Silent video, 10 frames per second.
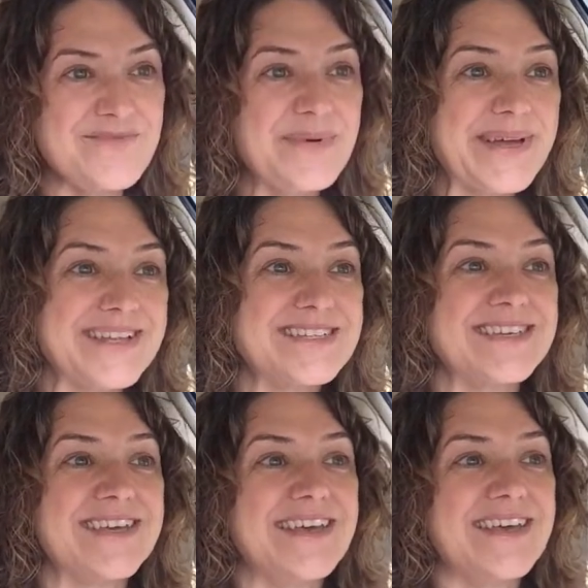But
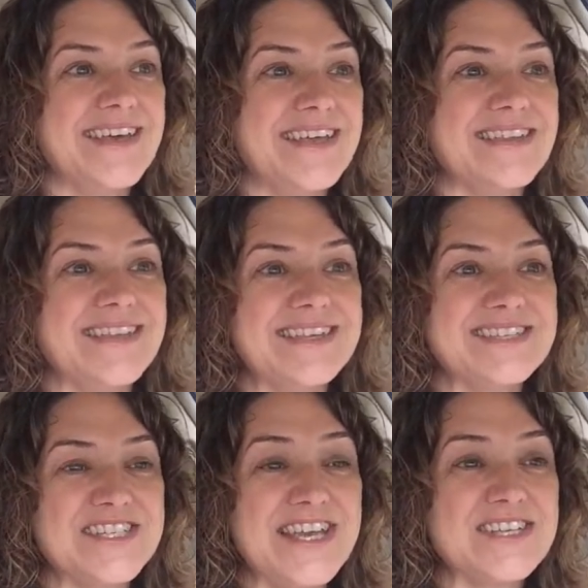
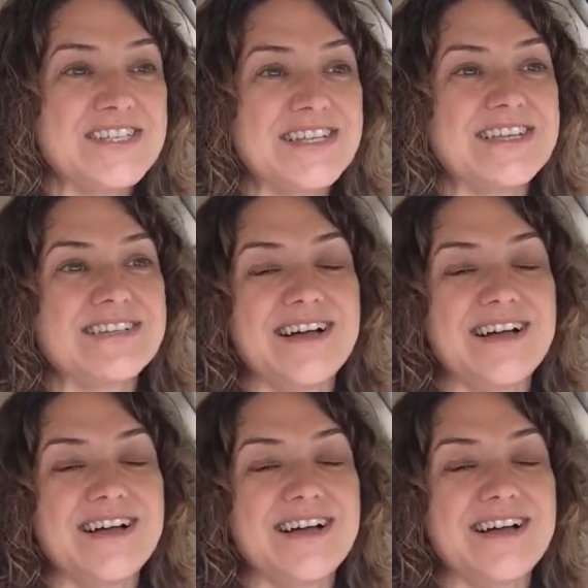things changed a little.